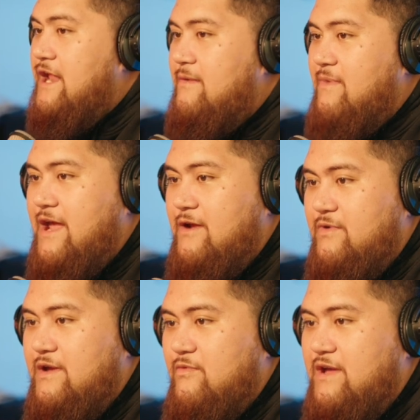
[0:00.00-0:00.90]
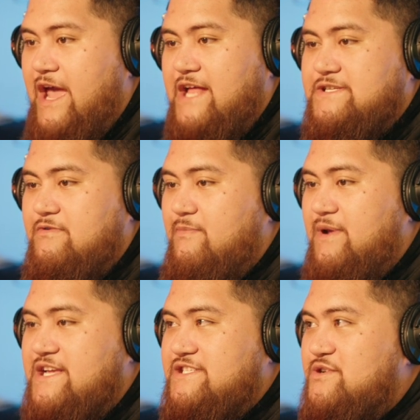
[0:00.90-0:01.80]
then, man, we had to
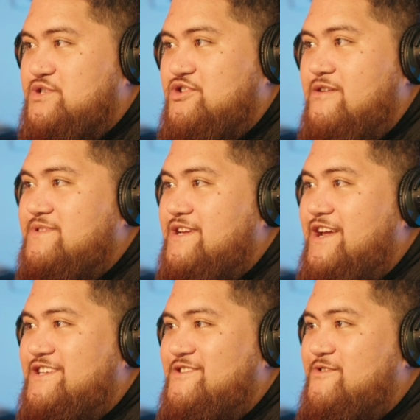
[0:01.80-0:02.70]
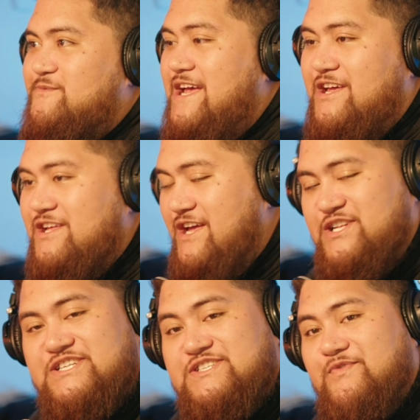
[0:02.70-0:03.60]
replace those drums, so like it
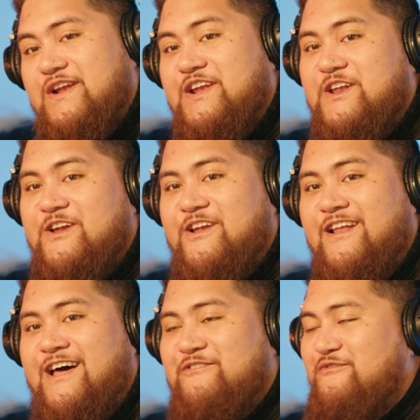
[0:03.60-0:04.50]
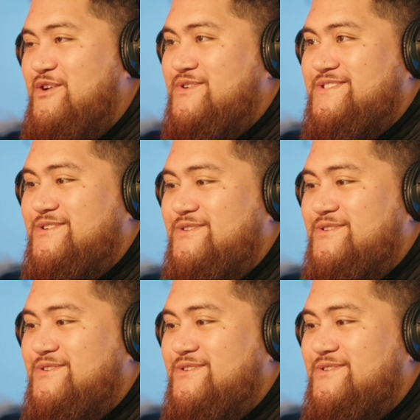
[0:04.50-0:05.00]
just really needed a live feel. So